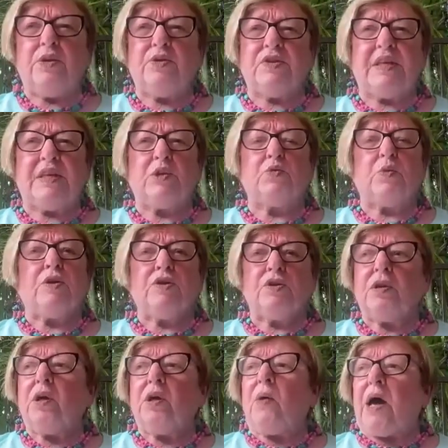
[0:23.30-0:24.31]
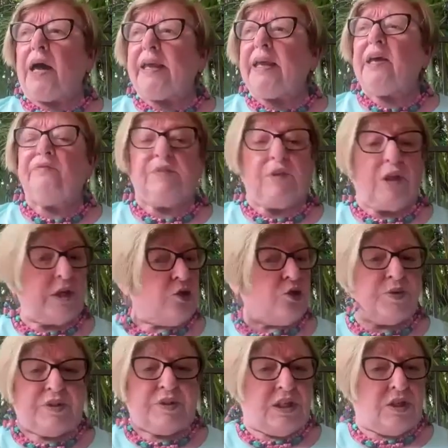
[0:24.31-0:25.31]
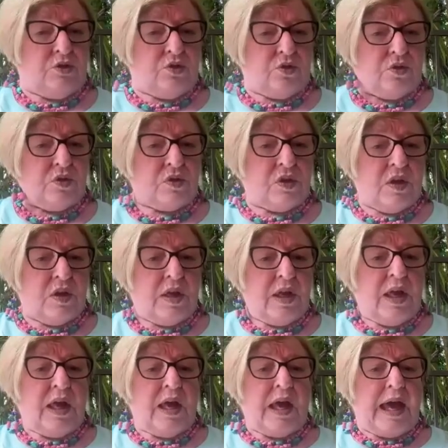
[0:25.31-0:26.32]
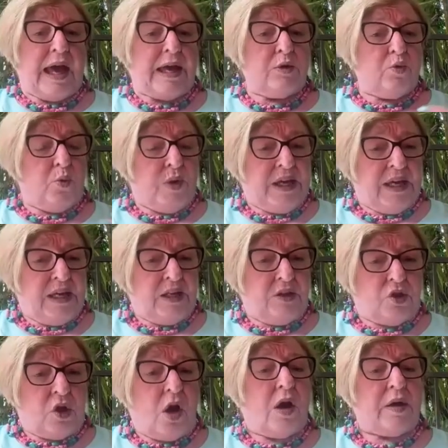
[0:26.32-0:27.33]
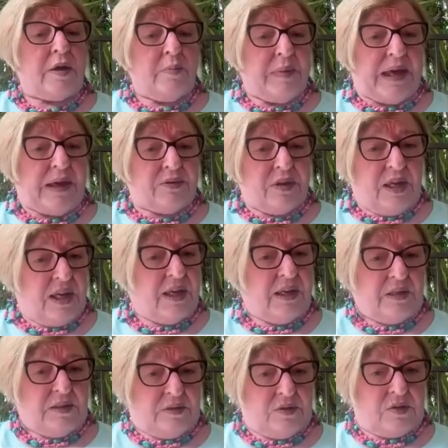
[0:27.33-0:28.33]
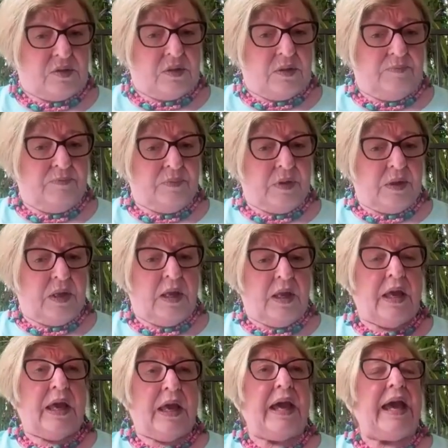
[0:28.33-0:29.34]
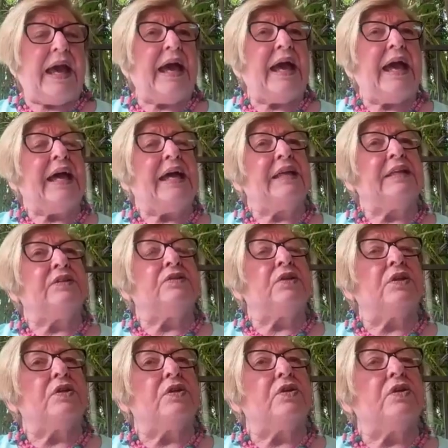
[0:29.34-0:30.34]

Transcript: who says, well, you know, I have lunch with teachers and we talk about kids. And